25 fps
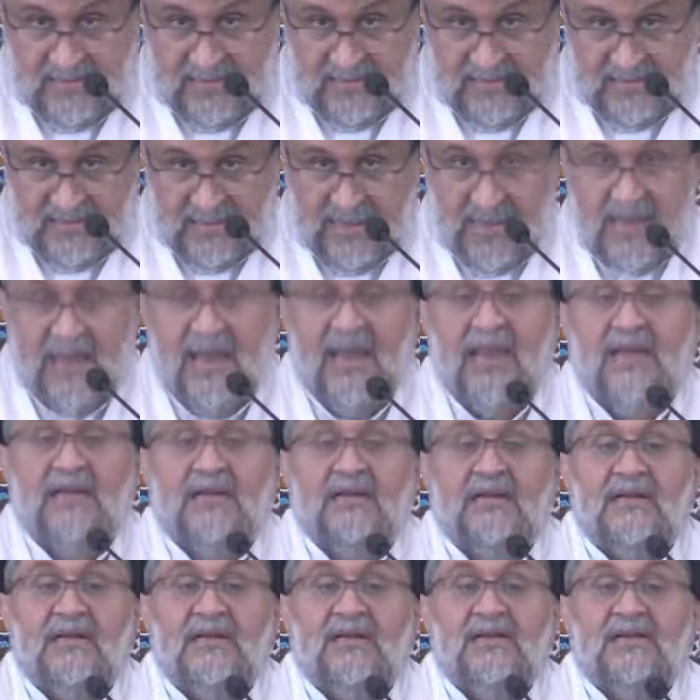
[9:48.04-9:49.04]

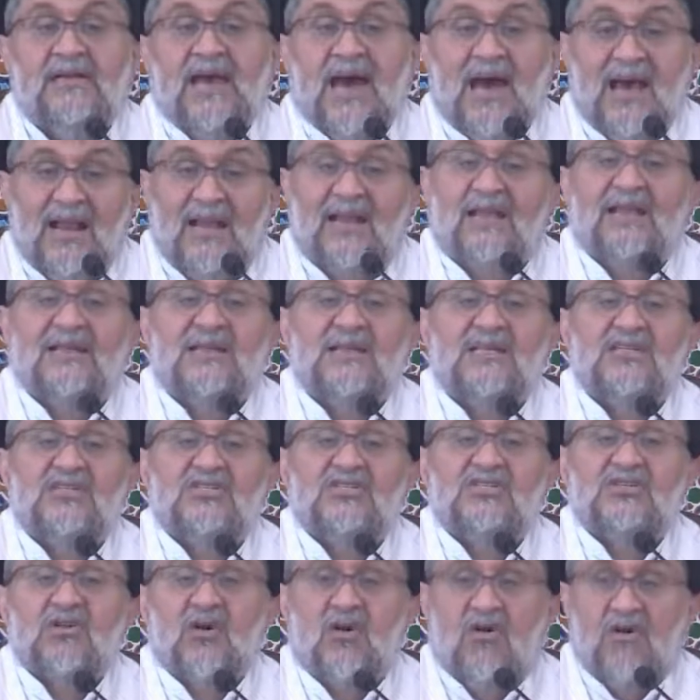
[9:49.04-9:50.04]
and
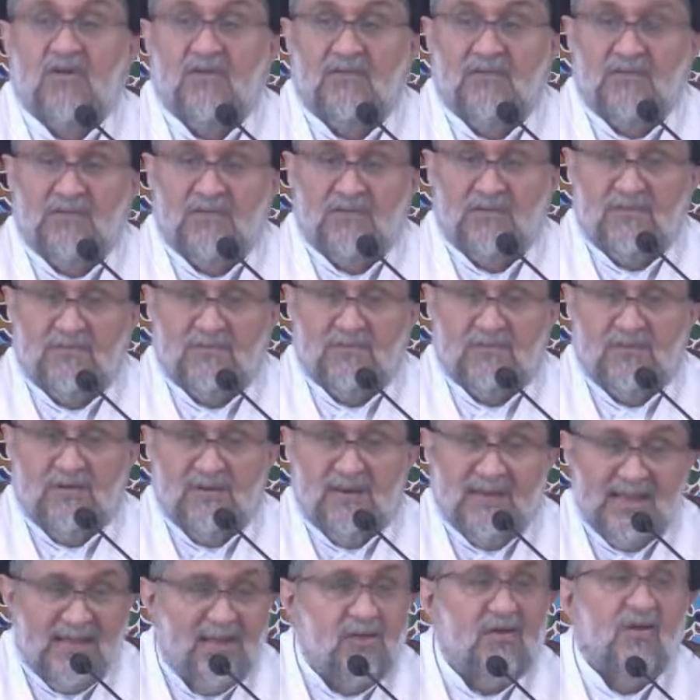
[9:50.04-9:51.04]
darkness of
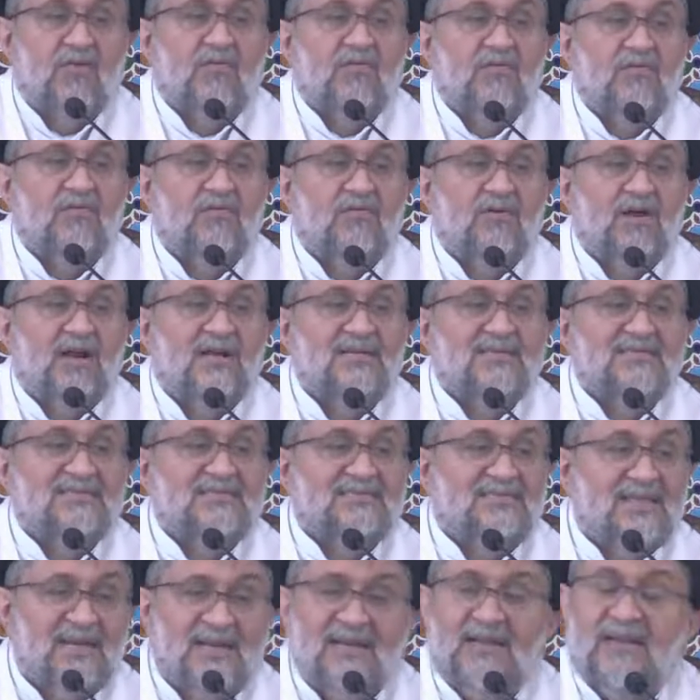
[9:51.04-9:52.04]
lack of
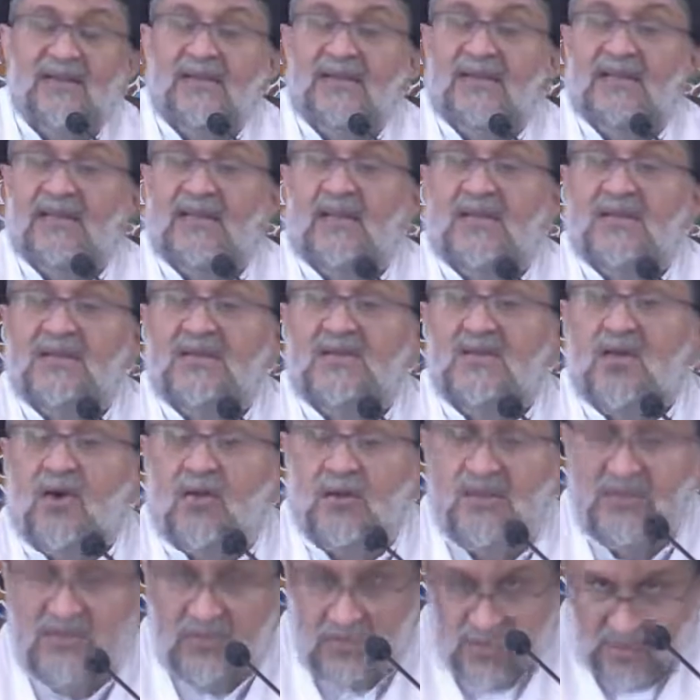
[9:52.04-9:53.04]
understanding and
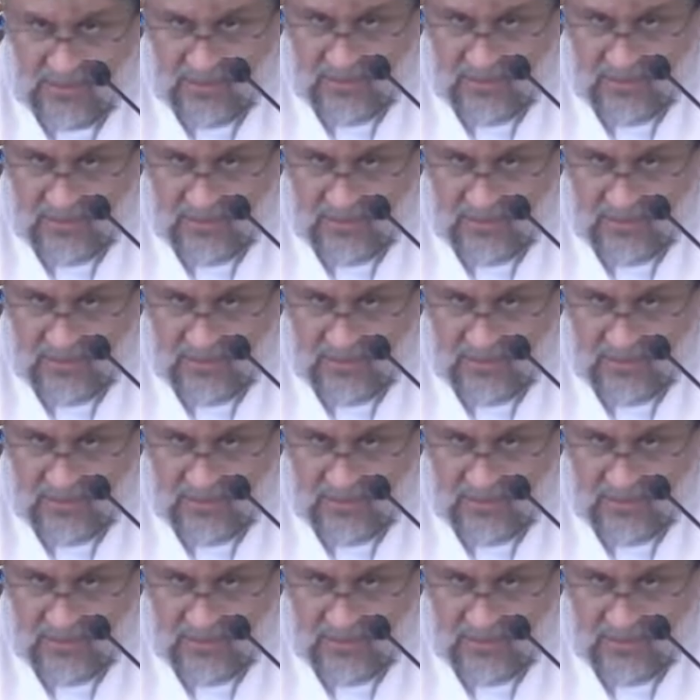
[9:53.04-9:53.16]
knowledge